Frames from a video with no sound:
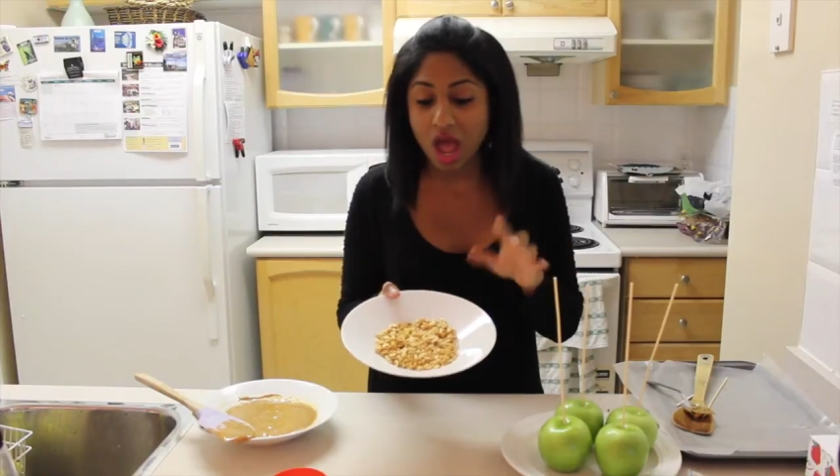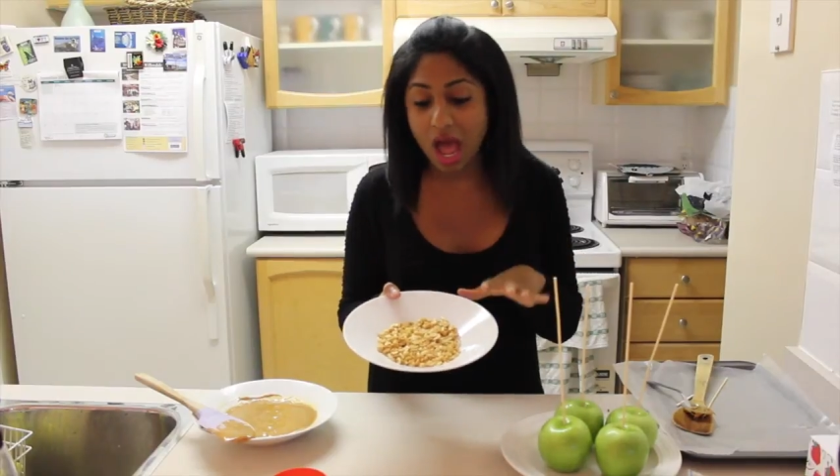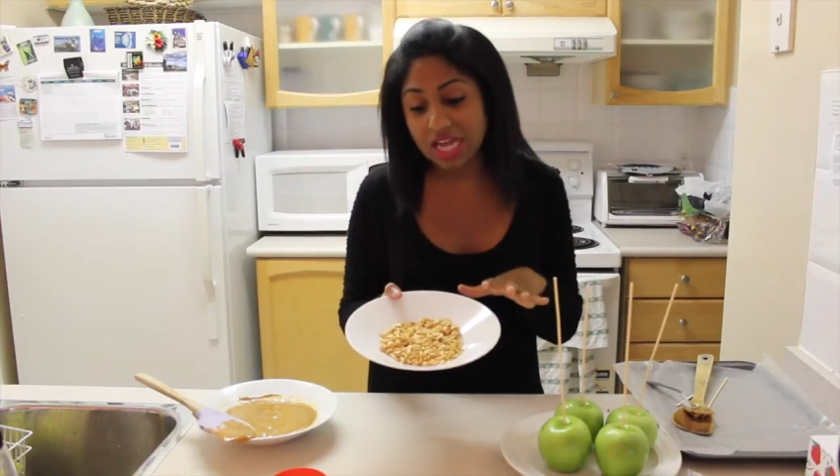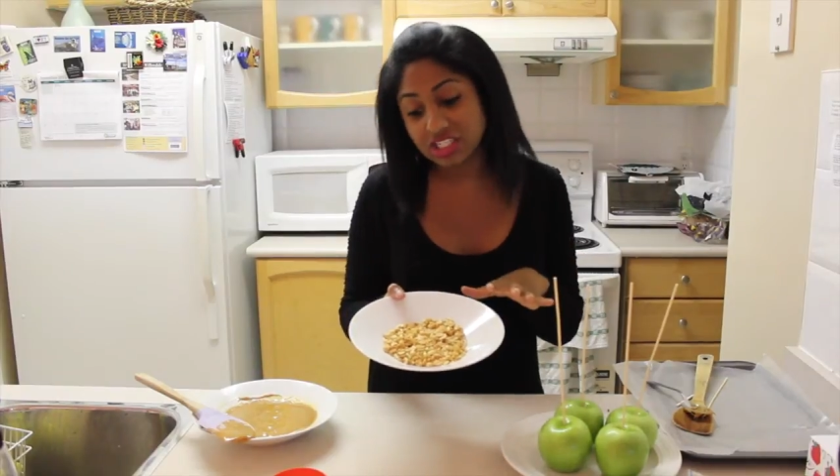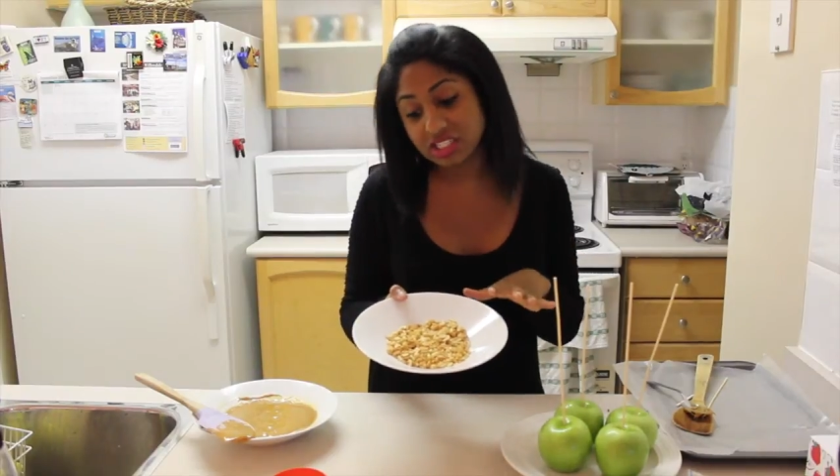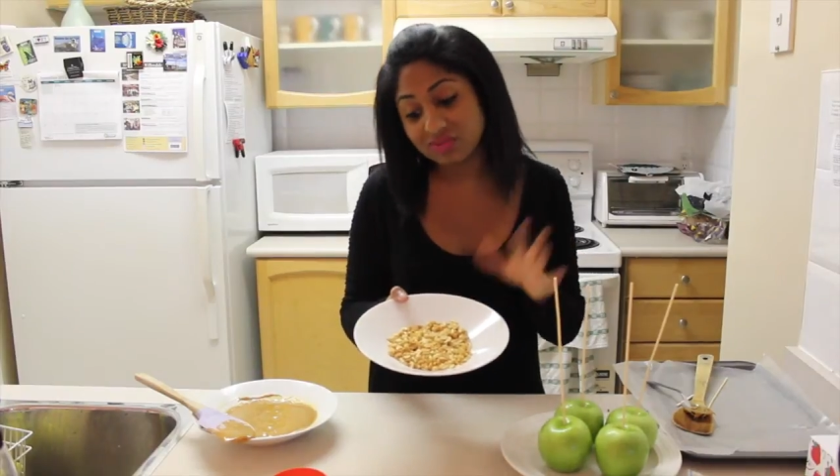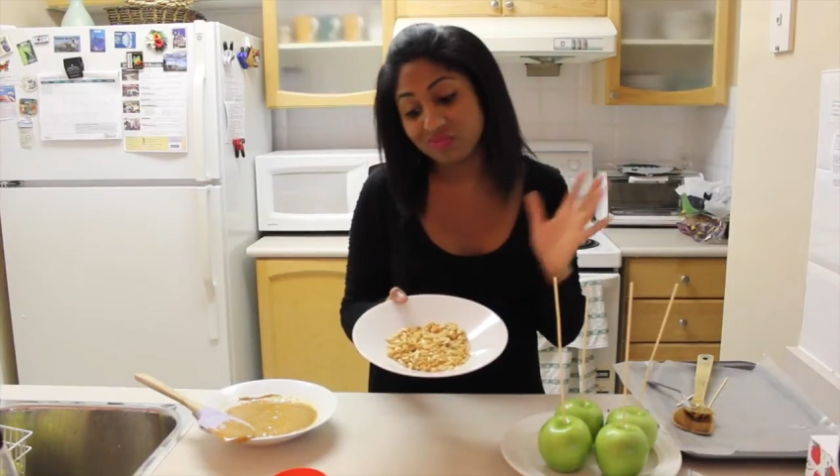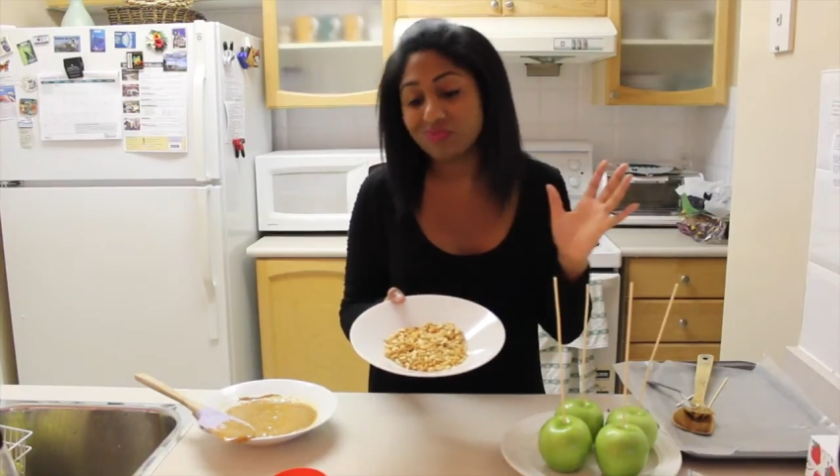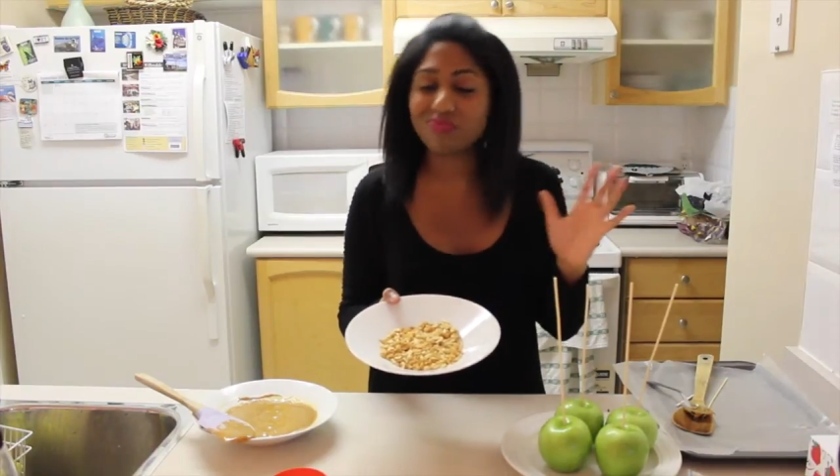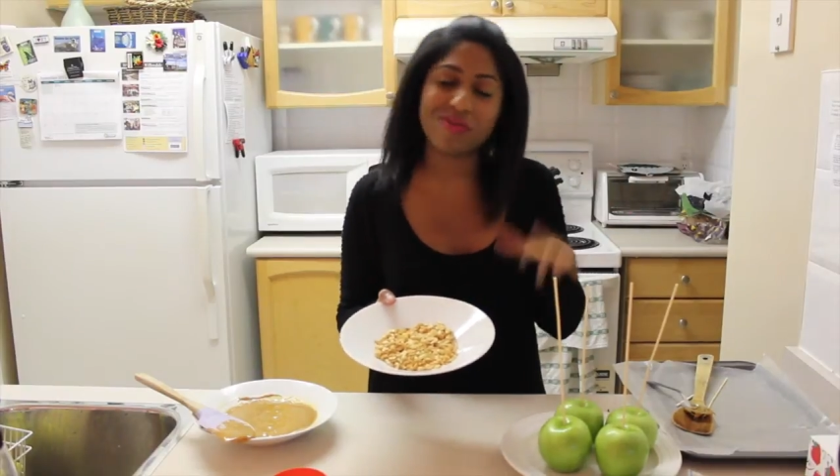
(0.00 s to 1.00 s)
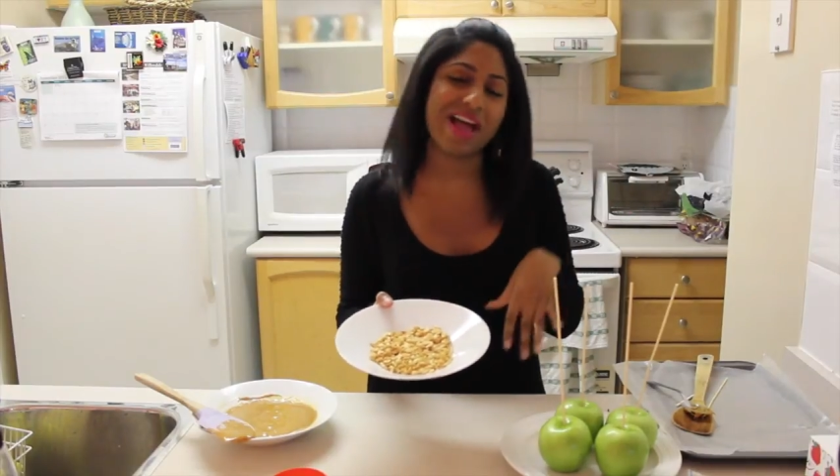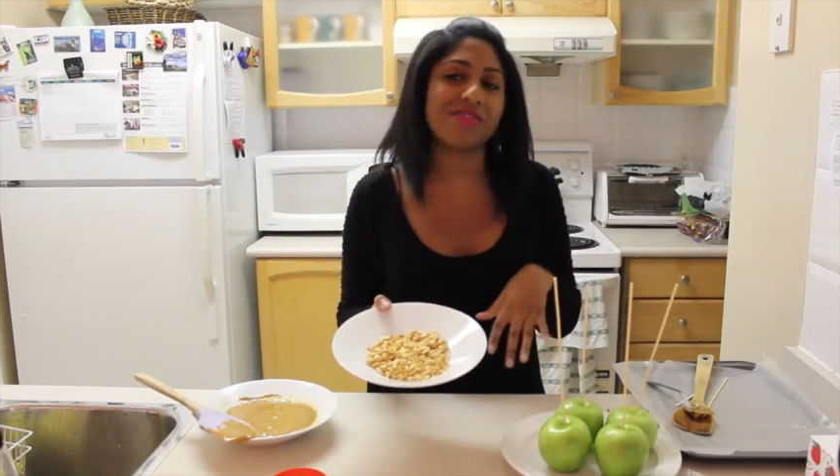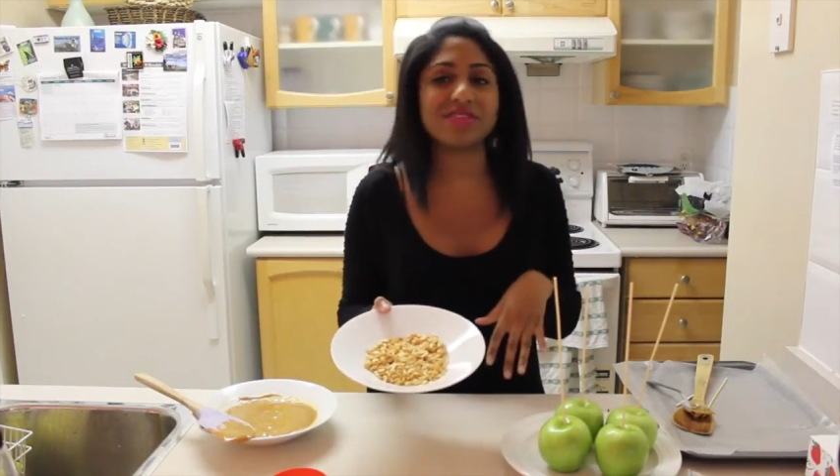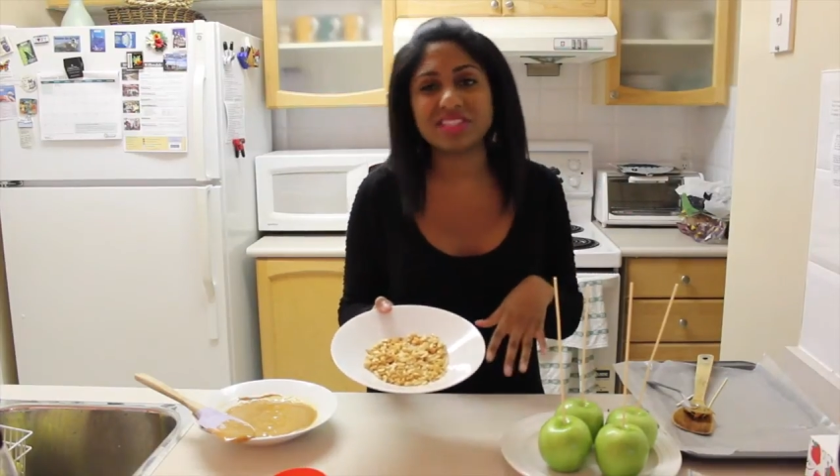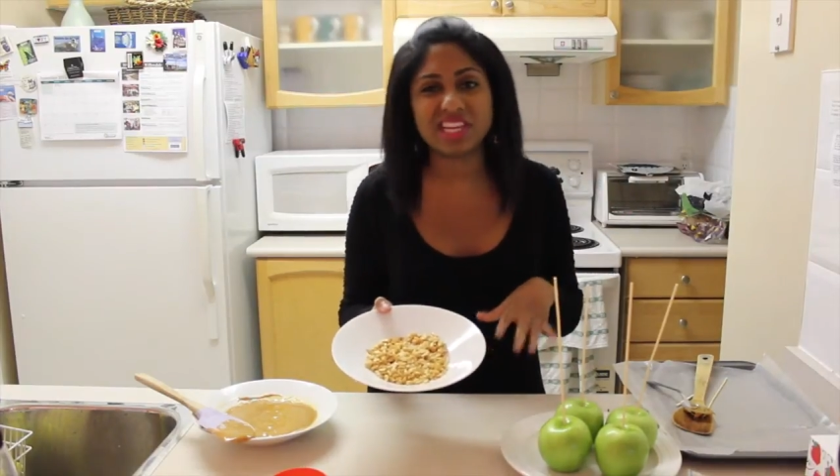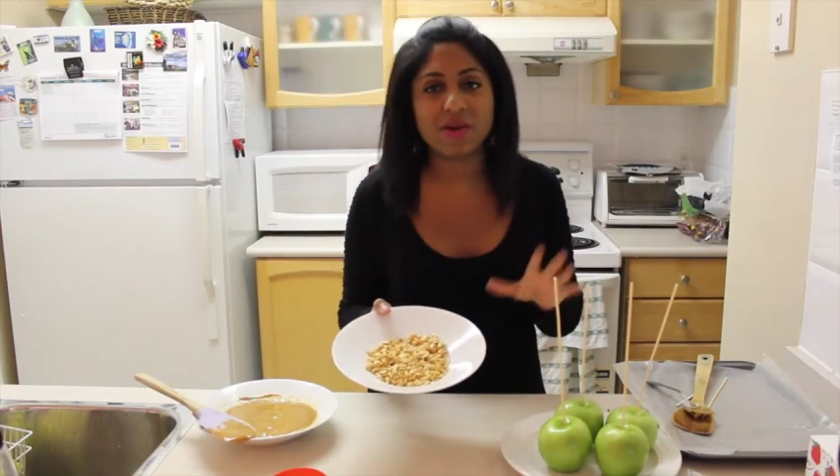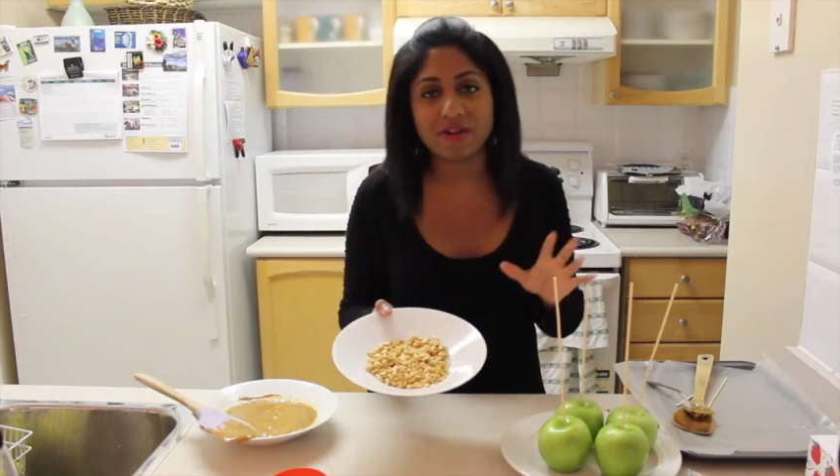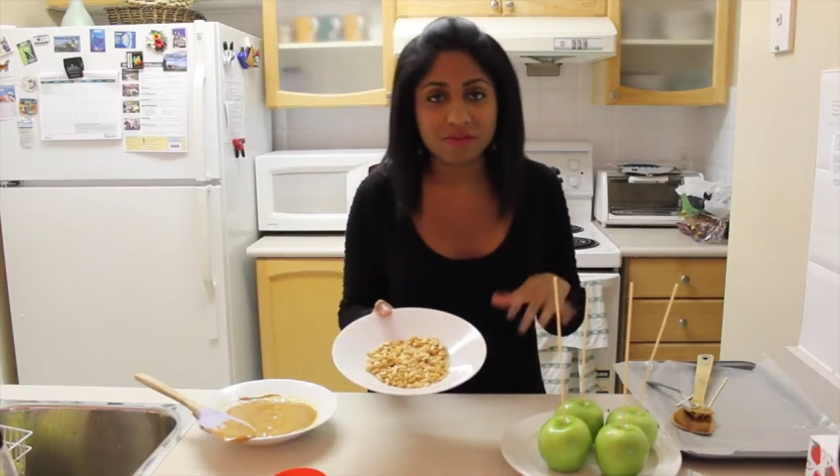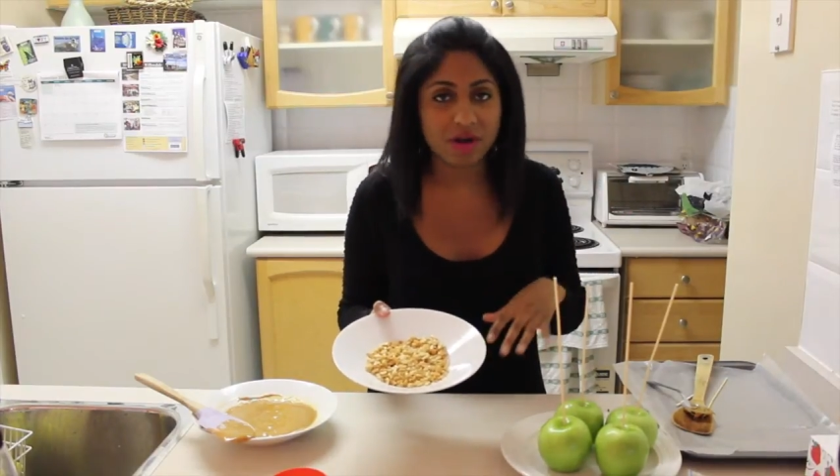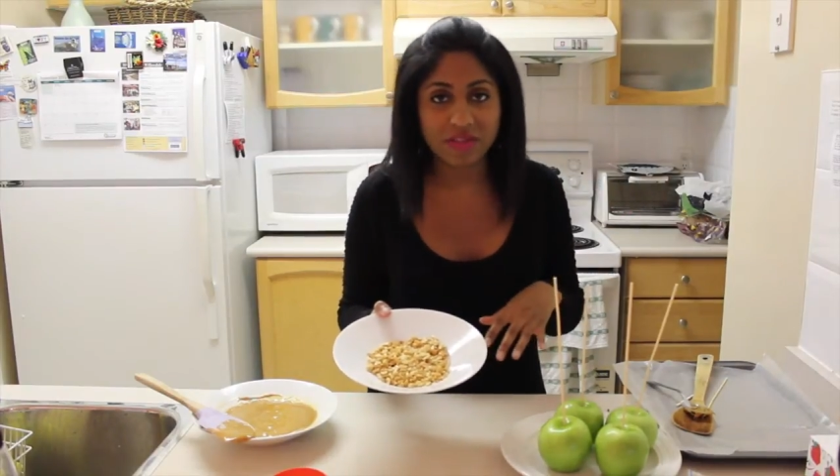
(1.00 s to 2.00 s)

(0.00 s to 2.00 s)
I just rather stay away from